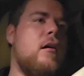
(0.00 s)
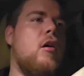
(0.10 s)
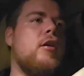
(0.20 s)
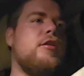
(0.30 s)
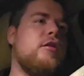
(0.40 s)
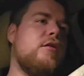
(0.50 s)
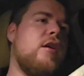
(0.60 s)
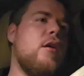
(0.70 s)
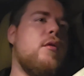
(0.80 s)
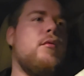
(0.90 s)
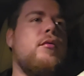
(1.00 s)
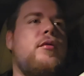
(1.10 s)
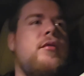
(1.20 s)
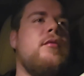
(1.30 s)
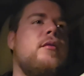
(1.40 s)
on your
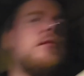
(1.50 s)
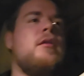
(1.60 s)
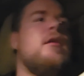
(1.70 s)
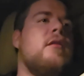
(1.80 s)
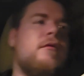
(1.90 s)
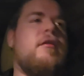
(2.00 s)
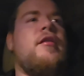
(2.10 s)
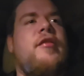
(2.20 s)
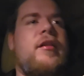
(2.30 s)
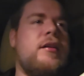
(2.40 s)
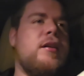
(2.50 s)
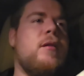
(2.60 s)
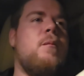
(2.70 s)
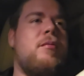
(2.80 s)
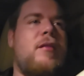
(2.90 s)
toes with
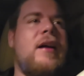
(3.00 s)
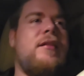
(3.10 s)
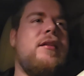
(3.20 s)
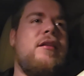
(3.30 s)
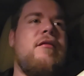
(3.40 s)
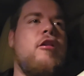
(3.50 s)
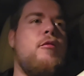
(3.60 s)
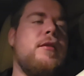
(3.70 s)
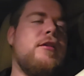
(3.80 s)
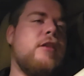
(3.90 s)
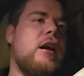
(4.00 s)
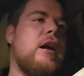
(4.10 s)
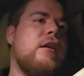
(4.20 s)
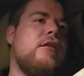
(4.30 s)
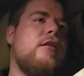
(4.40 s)
a plastic rope in your
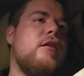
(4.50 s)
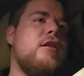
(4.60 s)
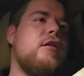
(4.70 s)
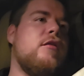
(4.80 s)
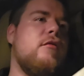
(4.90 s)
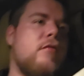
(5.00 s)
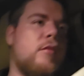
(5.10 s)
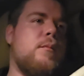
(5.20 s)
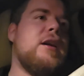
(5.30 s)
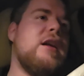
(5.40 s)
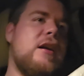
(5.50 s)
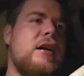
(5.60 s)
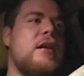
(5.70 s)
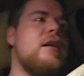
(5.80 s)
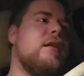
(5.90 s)
hand would
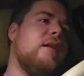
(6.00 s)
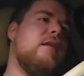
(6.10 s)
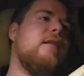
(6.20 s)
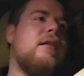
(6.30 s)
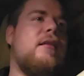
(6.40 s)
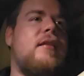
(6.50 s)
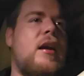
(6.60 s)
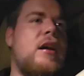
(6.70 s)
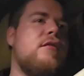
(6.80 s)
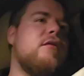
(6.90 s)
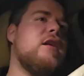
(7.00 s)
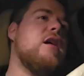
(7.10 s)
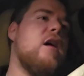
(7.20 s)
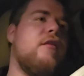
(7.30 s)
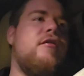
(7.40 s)
be this
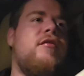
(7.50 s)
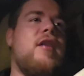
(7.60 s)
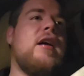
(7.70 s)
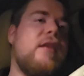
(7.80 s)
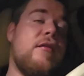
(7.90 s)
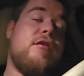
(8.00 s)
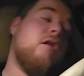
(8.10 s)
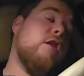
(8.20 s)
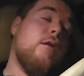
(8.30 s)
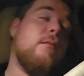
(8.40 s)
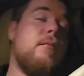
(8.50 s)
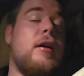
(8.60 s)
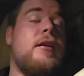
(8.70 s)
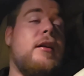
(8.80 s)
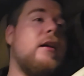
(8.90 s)
insanely effective cardio,
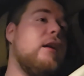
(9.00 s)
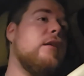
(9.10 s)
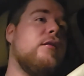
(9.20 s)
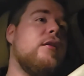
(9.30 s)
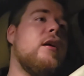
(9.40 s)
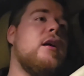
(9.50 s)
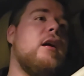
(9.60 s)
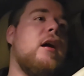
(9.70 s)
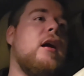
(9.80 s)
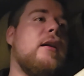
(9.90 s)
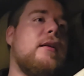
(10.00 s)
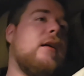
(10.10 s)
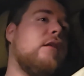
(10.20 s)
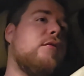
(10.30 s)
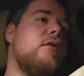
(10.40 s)
but it is. And
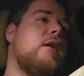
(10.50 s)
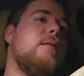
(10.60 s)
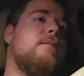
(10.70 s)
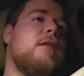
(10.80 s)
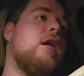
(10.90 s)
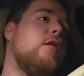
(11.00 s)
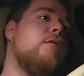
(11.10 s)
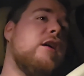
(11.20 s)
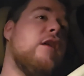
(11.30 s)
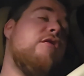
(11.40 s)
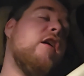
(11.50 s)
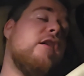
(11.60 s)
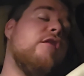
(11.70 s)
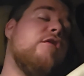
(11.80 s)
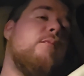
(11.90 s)
it's actually not only
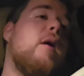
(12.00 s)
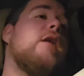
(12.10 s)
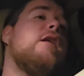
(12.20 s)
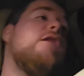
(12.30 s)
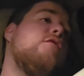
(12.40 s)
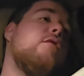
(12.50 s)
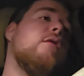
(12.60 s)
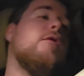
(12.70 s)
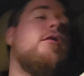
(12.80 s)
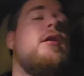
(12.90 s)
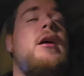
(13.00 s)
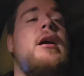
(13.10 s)
effective, but enjoyable.